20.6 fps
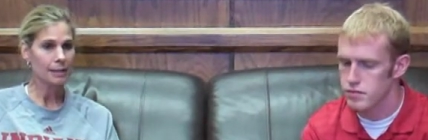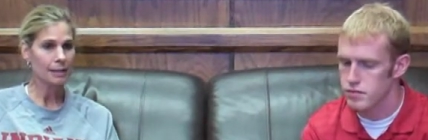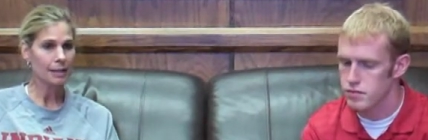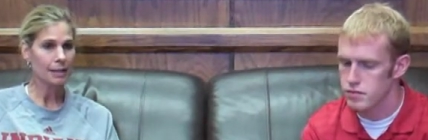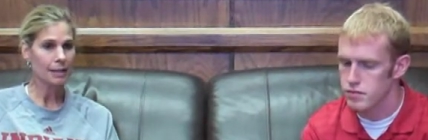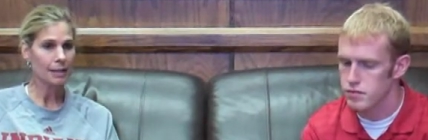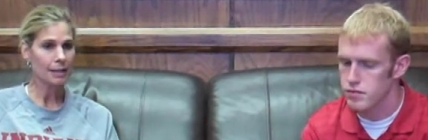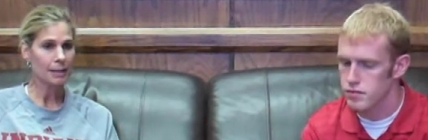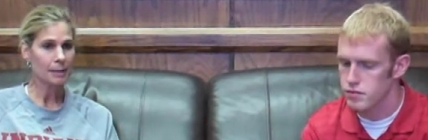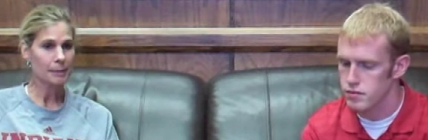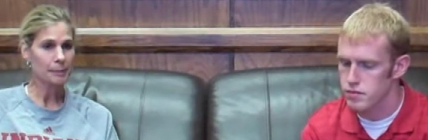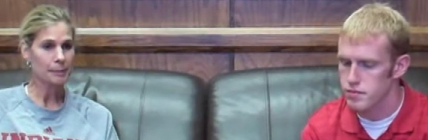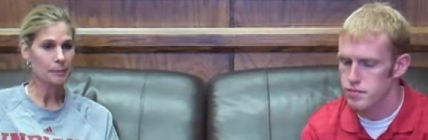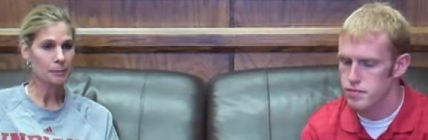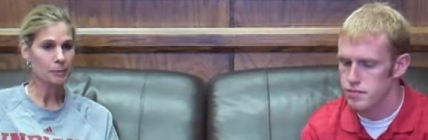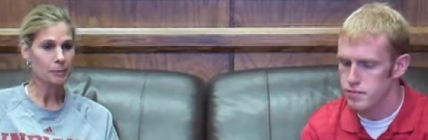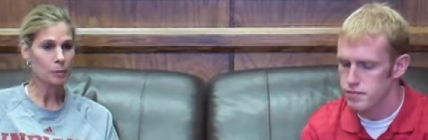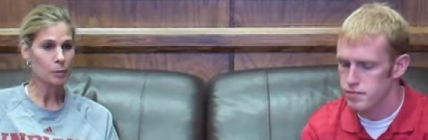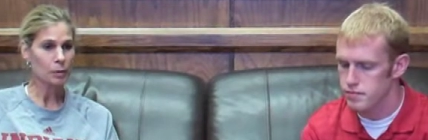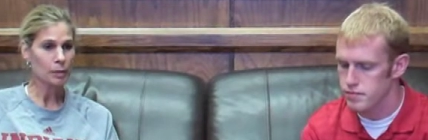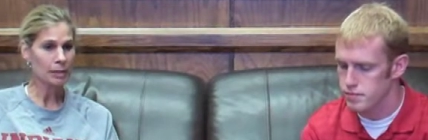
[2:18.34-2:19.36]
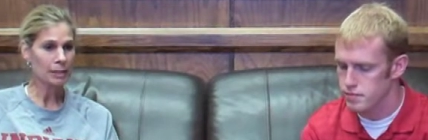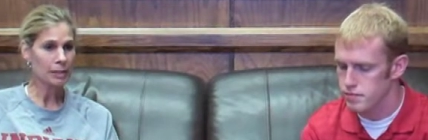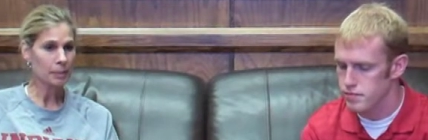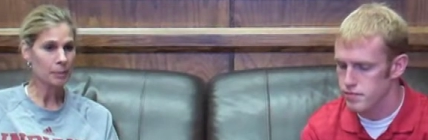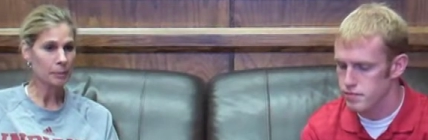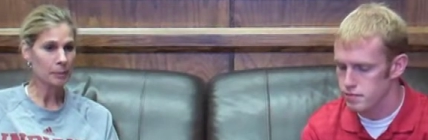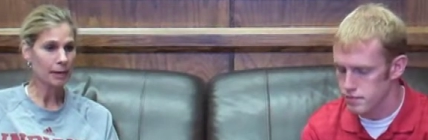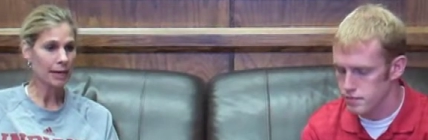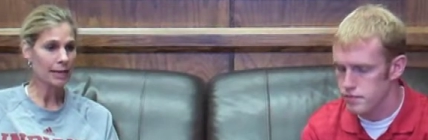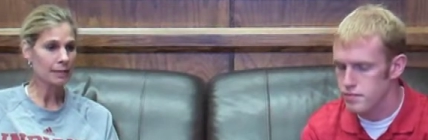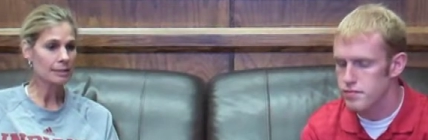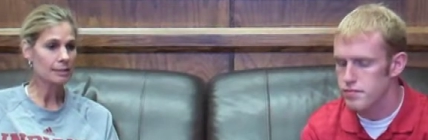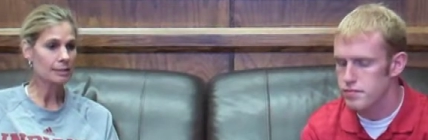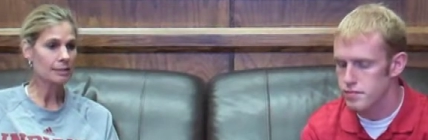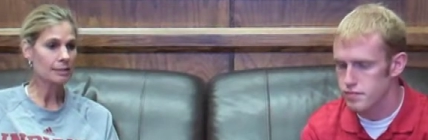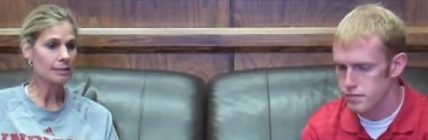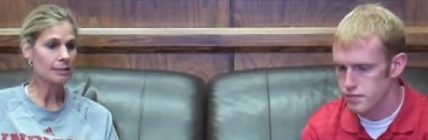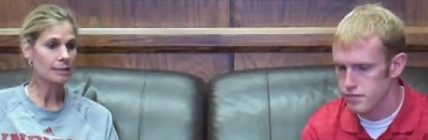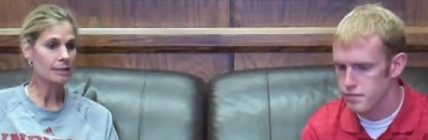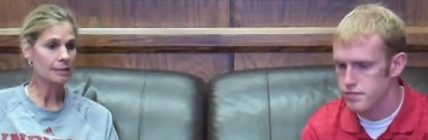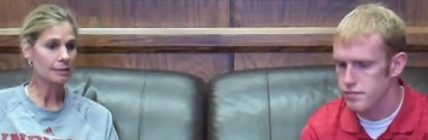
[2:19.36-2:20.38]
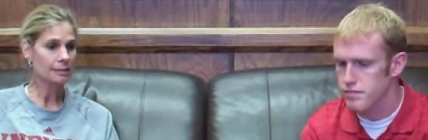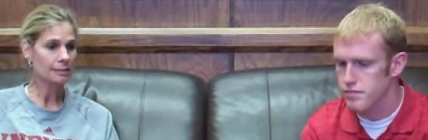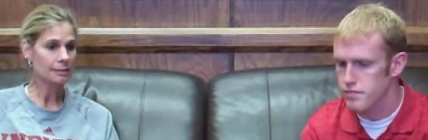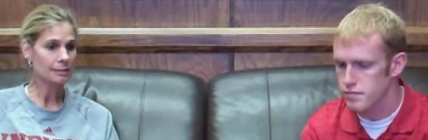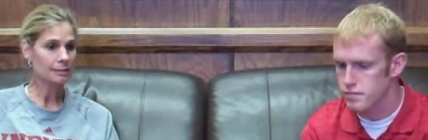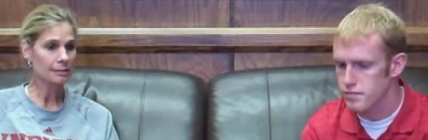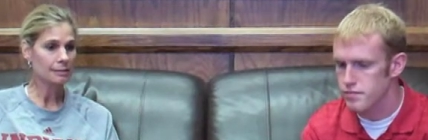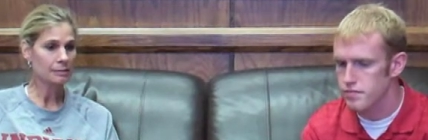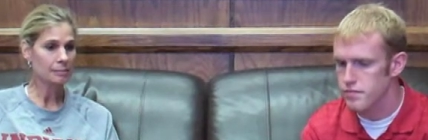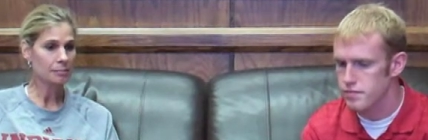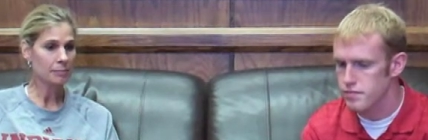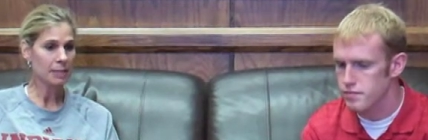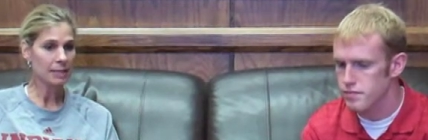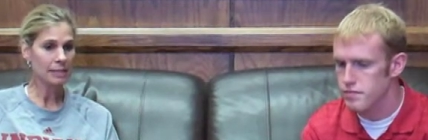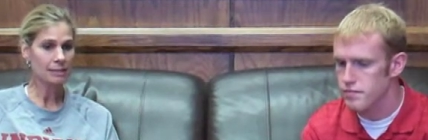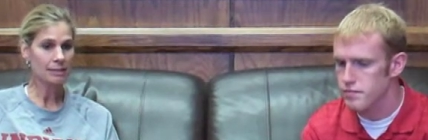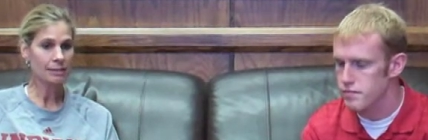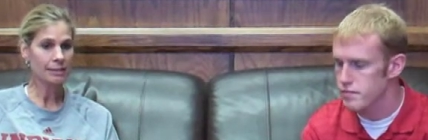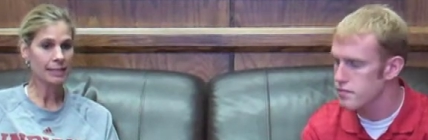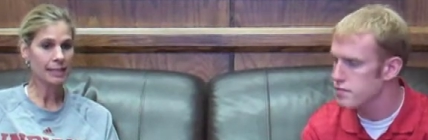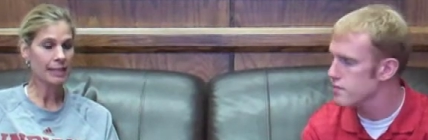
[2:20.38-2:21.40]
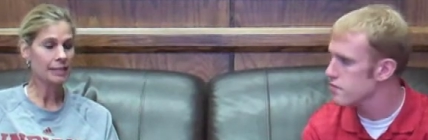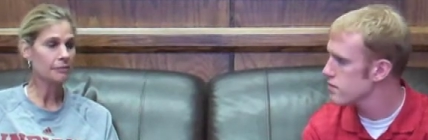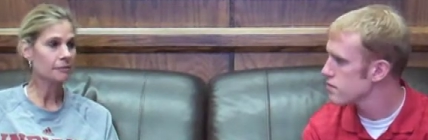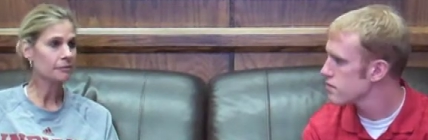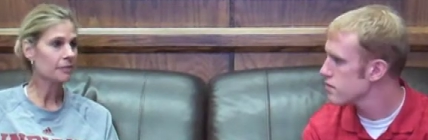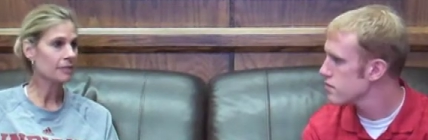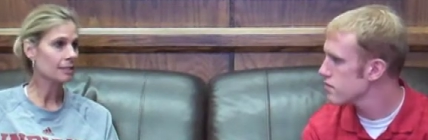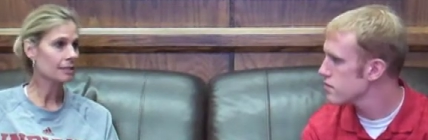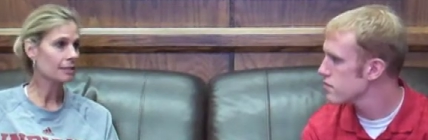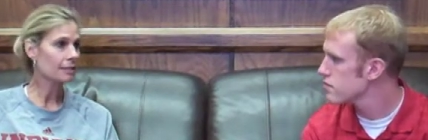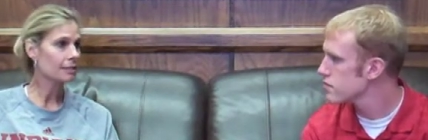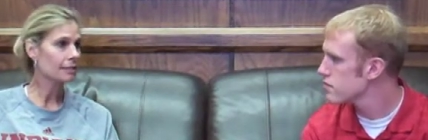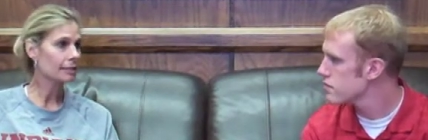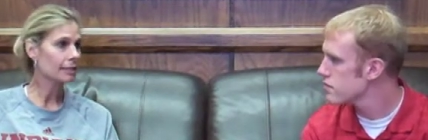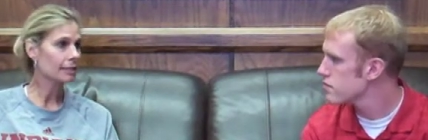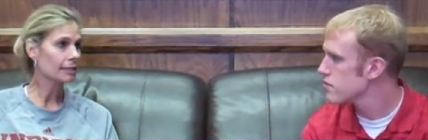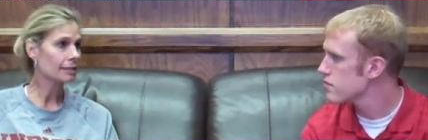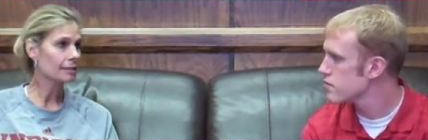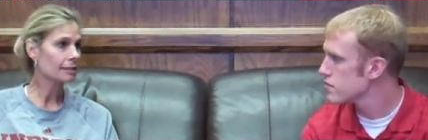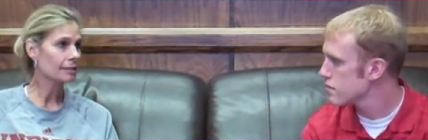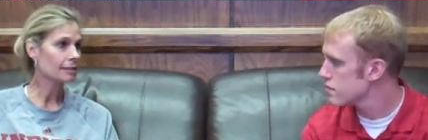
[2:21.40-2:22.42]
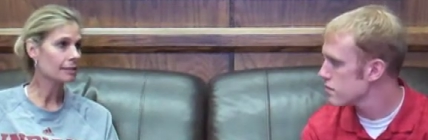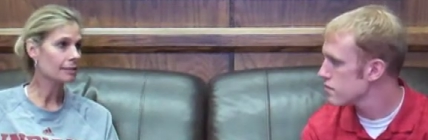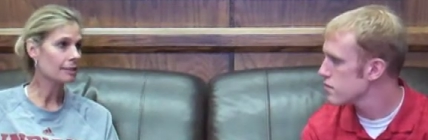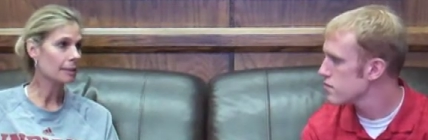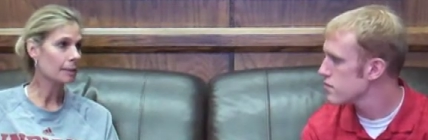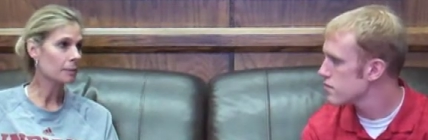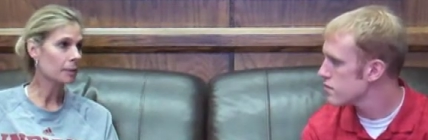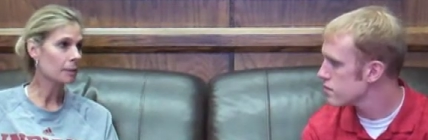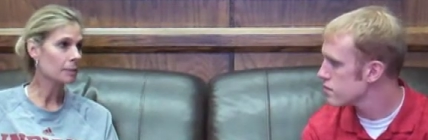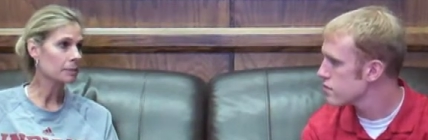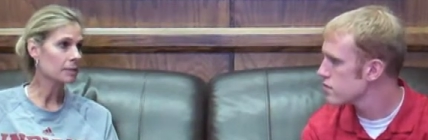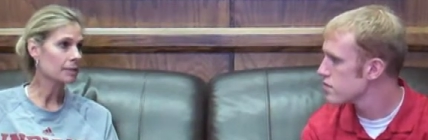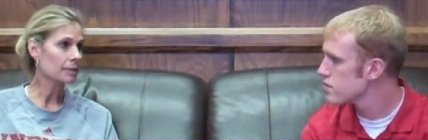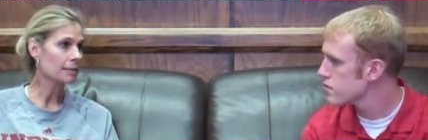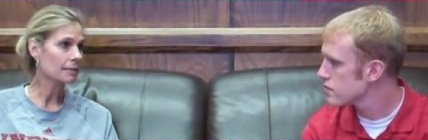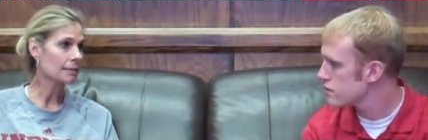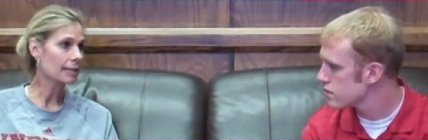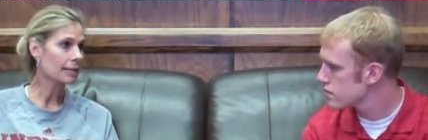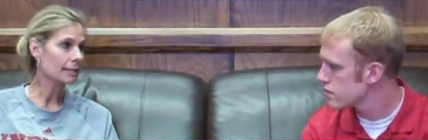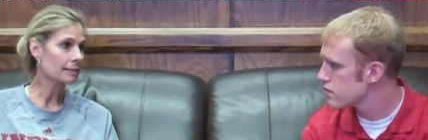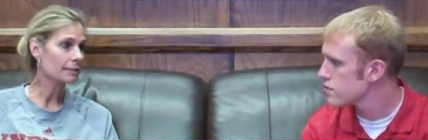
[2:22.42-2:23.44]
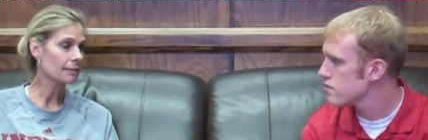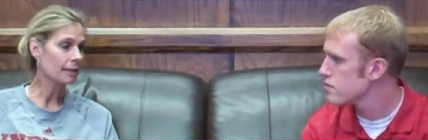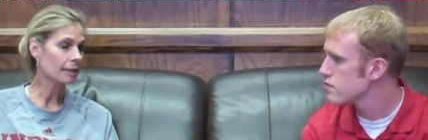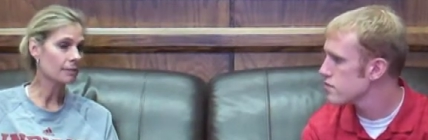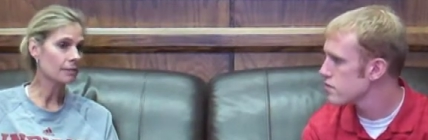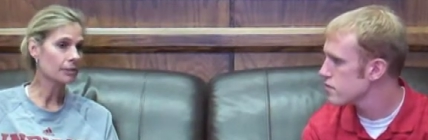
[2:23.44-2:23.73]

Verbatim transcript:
Speaker 1: um, working in practice and, mentally and physically to step up to this next level.